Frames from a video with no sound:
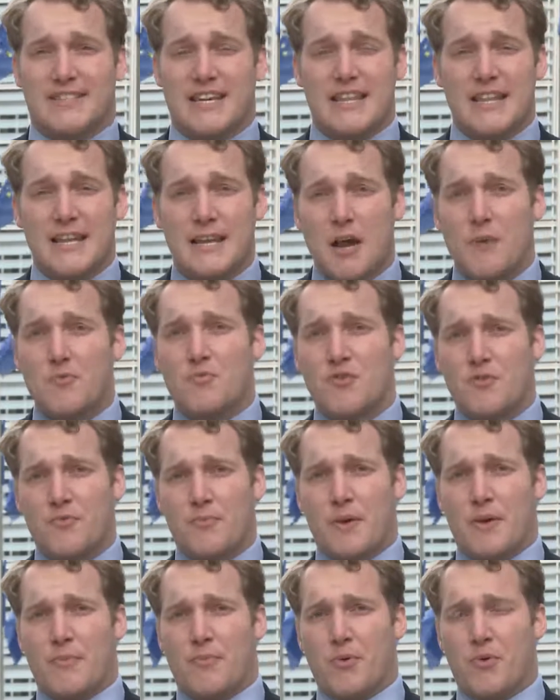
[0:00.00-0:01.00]
in the number of
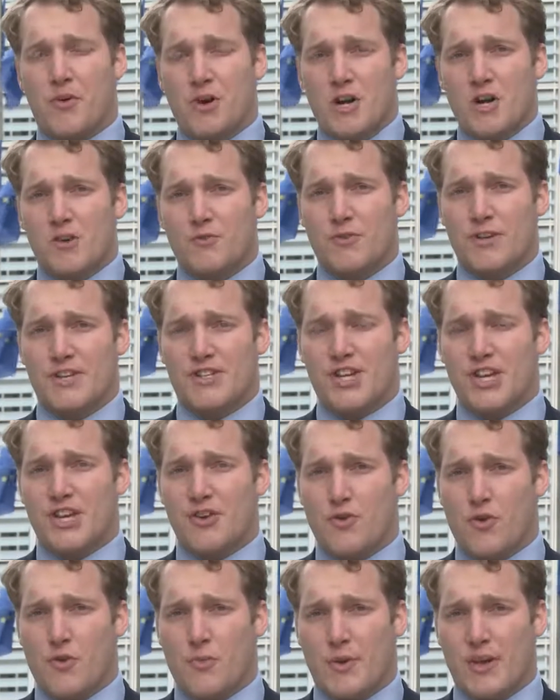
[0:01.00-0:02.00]
people reaching
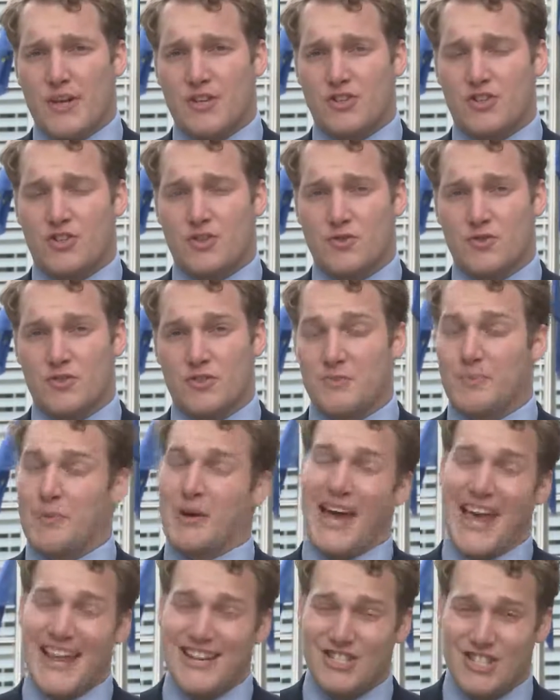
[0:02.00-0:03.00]
European shores,
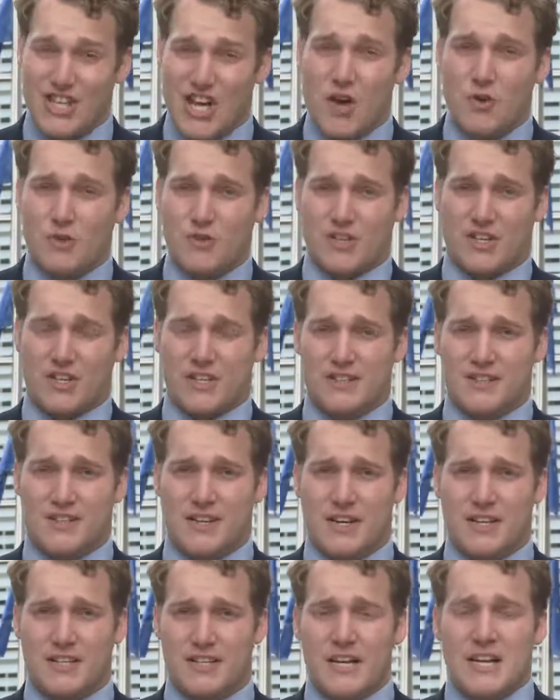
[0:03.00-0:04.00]
but NGOs are
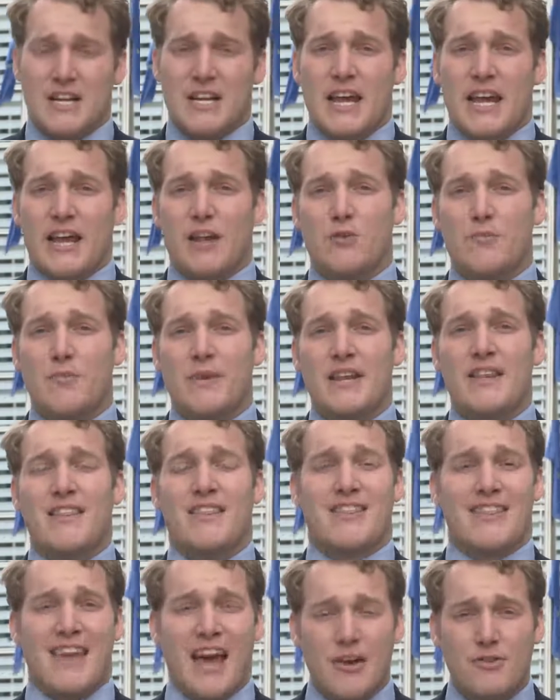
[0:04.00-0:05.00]
concerned it'll mean
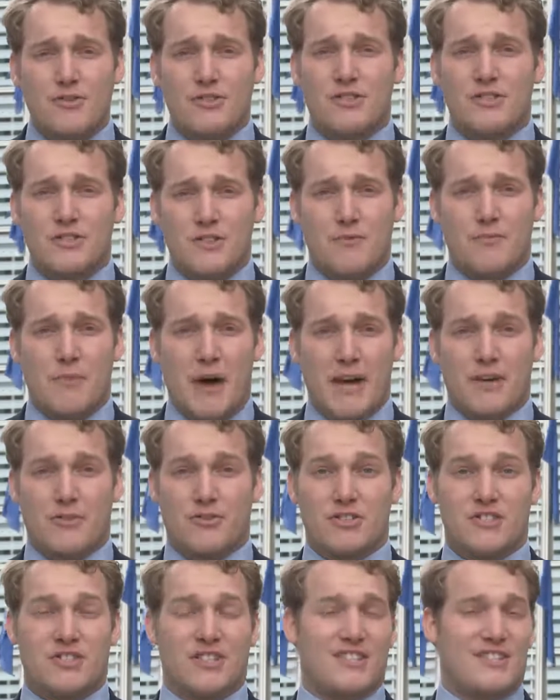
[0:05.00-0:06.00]
thousands of
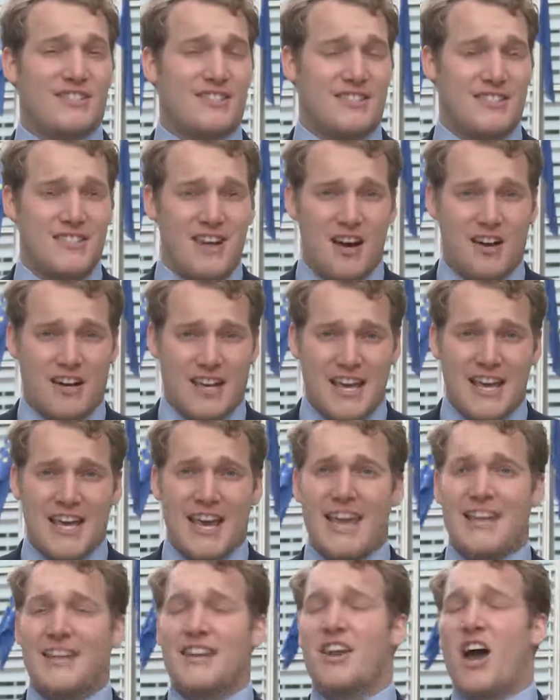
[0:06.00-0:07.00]
migrants are stuck
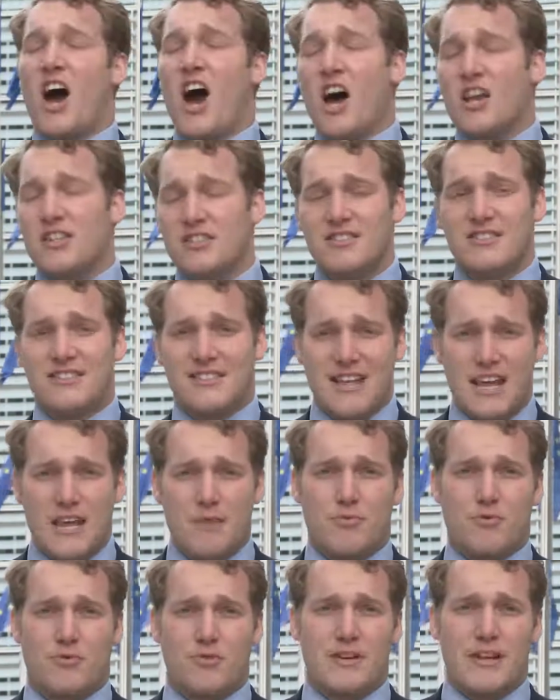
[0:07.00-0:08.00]
in an
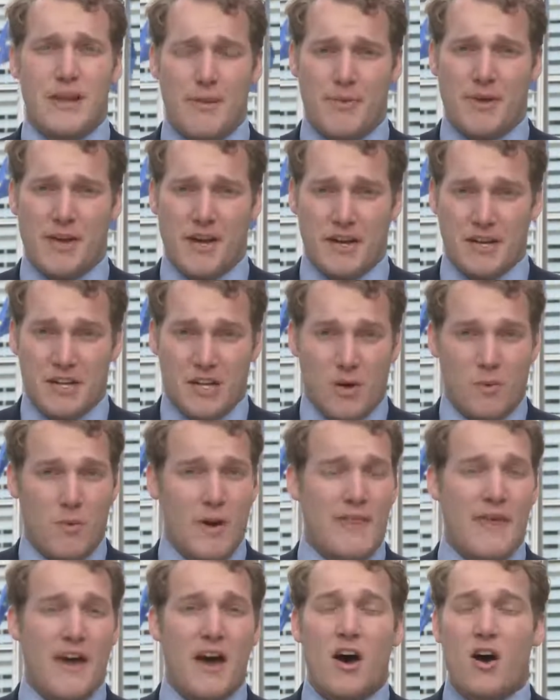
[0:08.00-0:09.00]
unstable Libya,
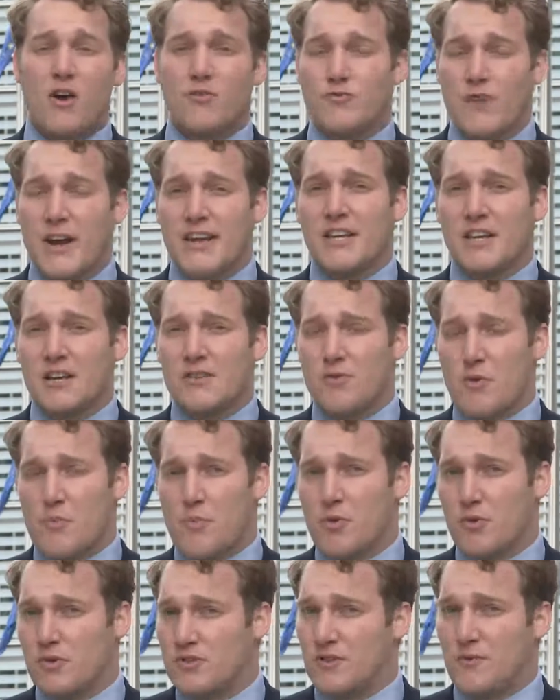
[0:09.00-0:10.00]
where there are regular
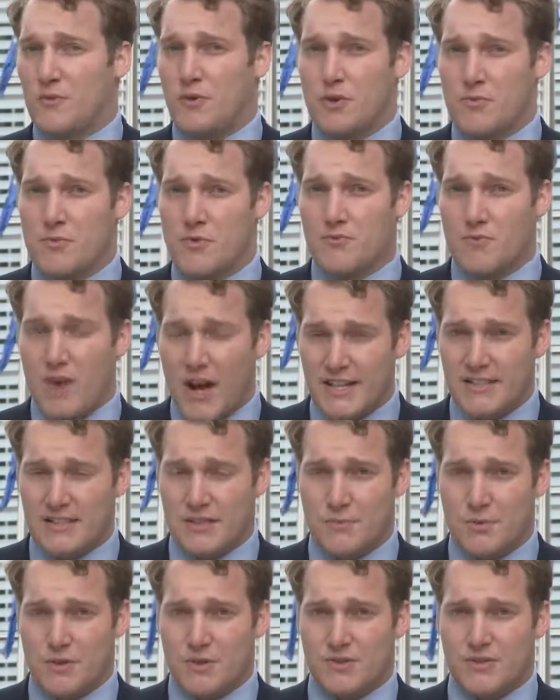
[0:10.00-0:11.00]
reports of human rights
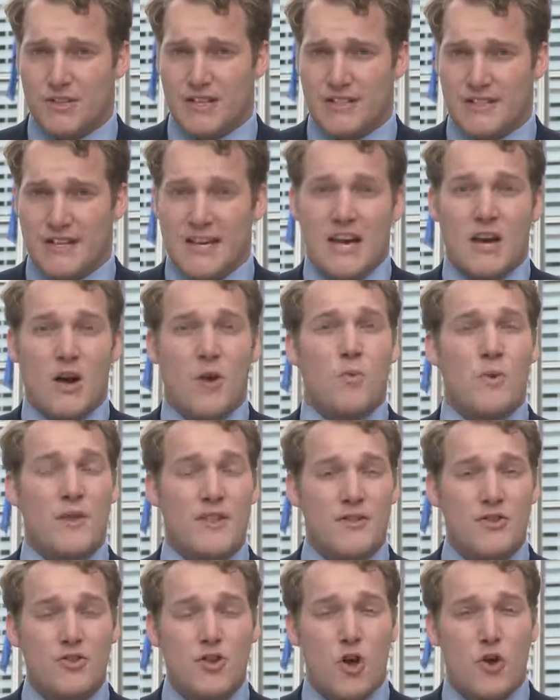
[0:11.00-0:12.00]
abuses
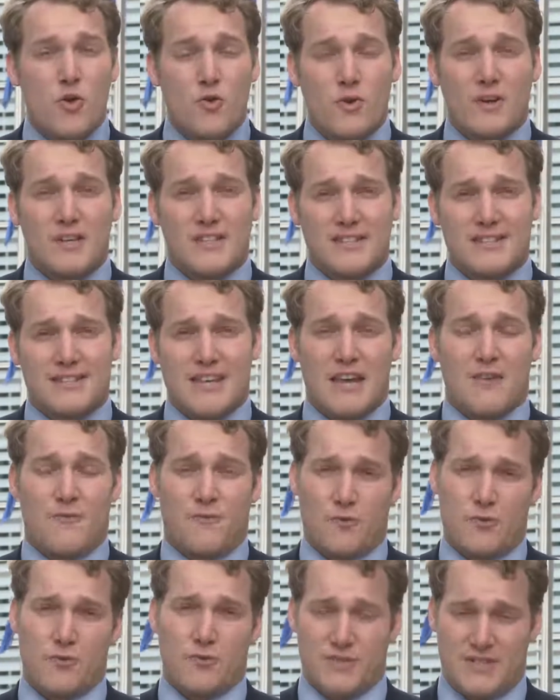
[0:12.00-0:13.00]
with no
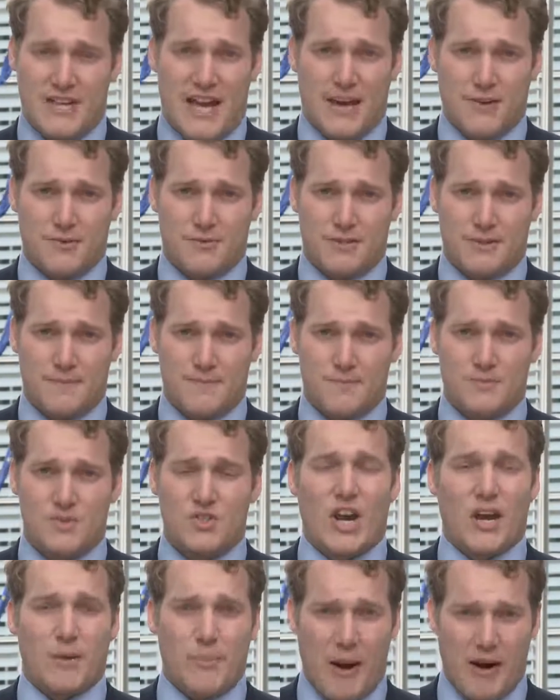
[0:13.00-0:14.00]
safe routes out.
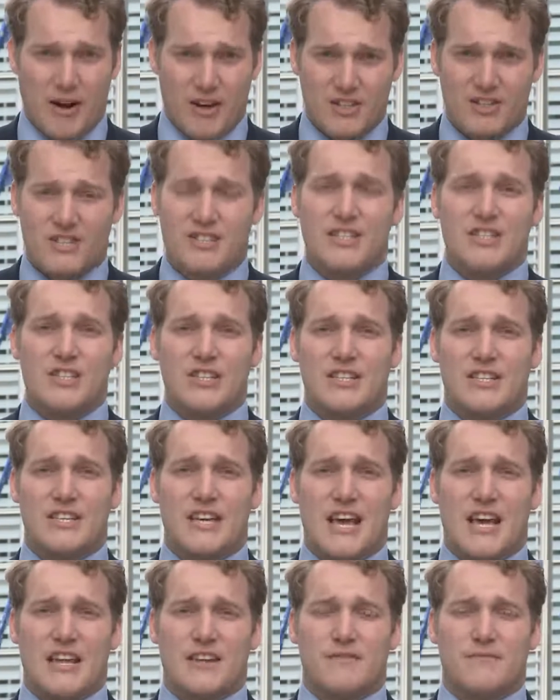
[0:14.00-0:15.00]
Jack Parrock,
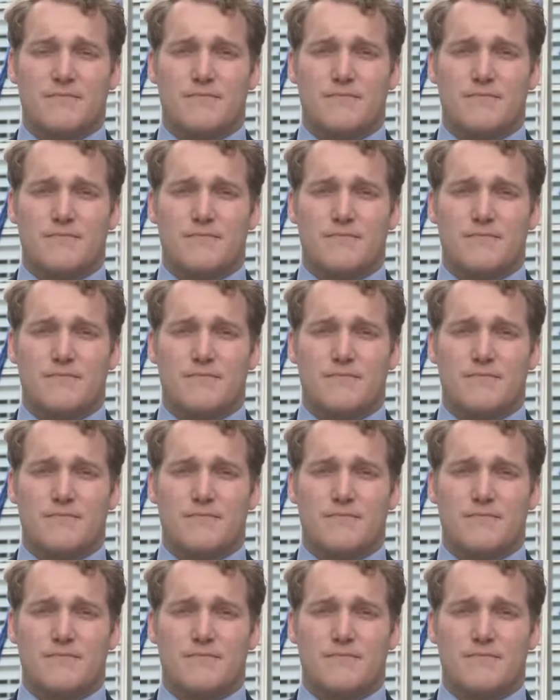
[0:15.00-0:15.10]
CGTN,